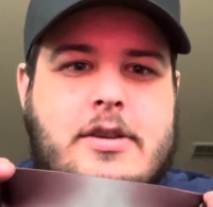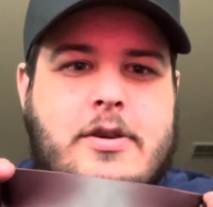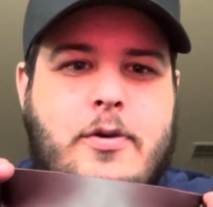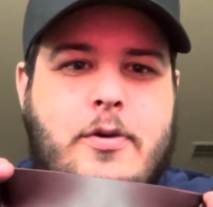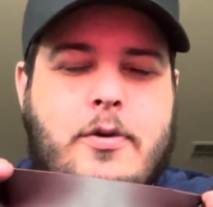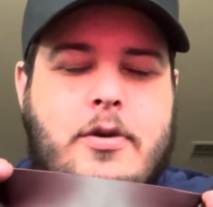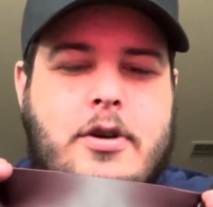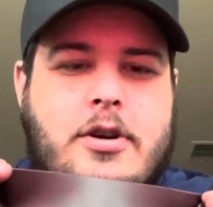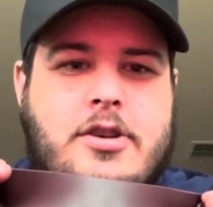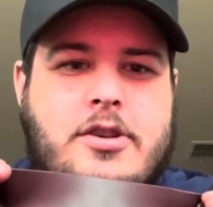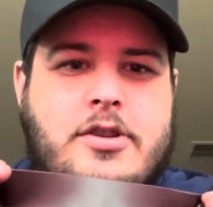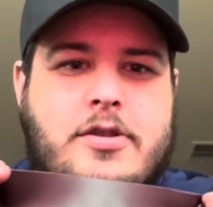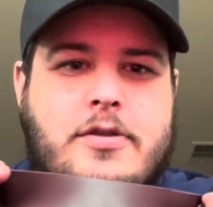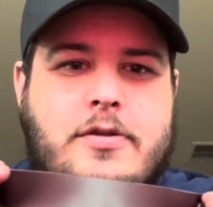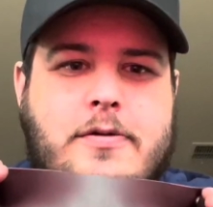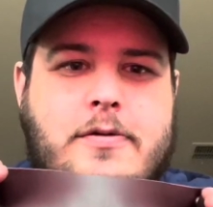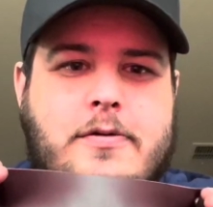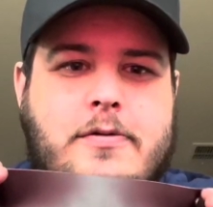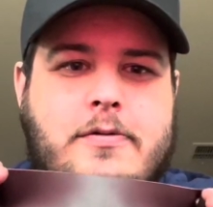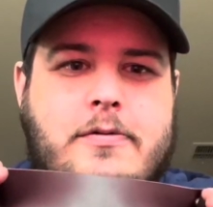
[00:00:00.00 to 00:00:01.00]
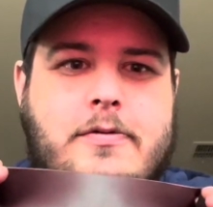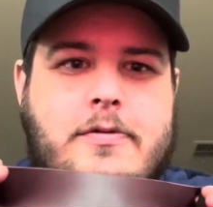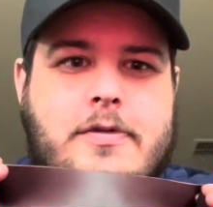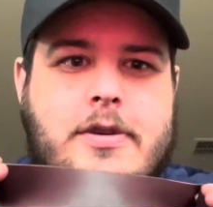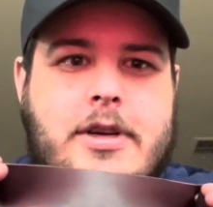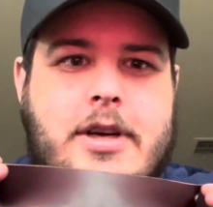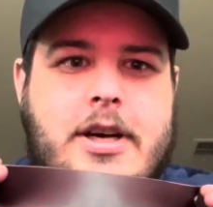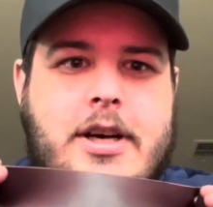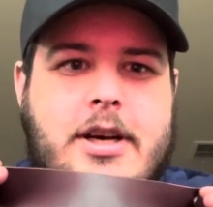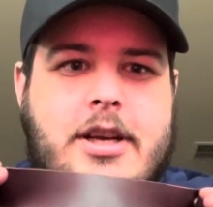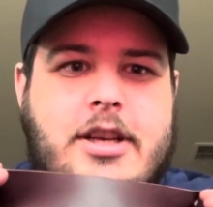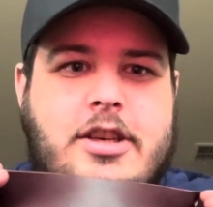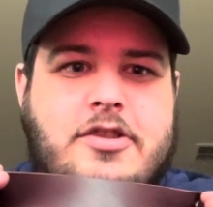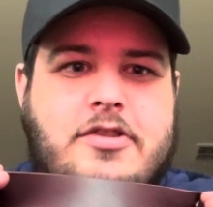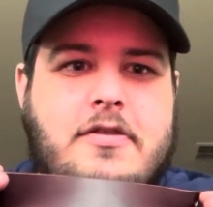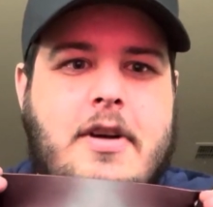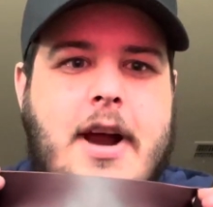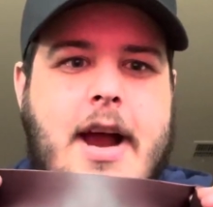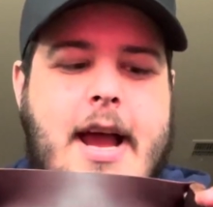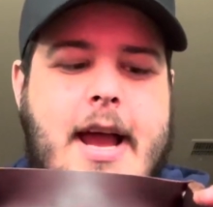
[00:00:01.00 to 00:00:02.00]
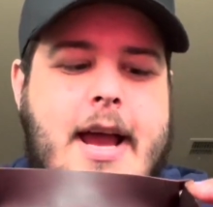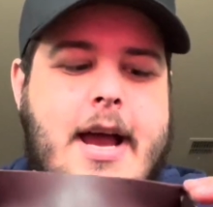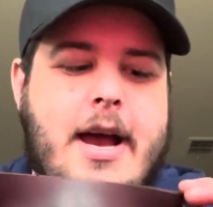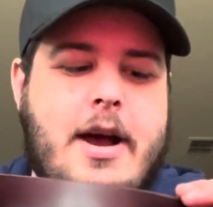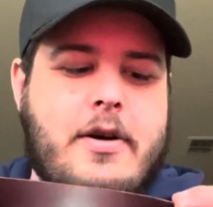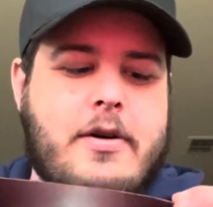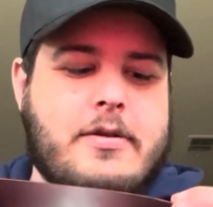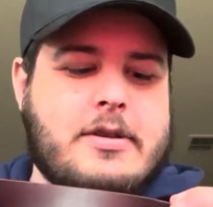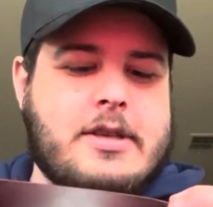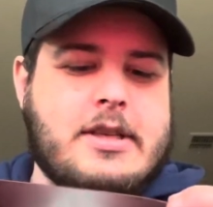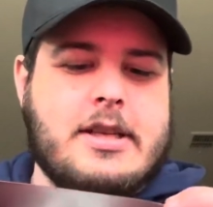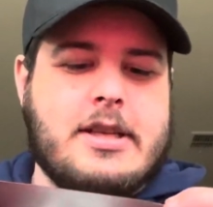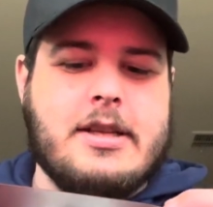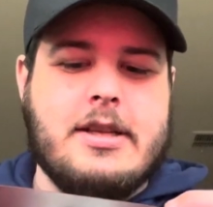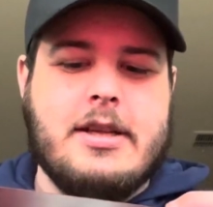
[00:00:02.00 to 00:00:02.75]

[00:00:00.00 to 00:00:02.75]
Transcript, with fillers: or to uh, dry out.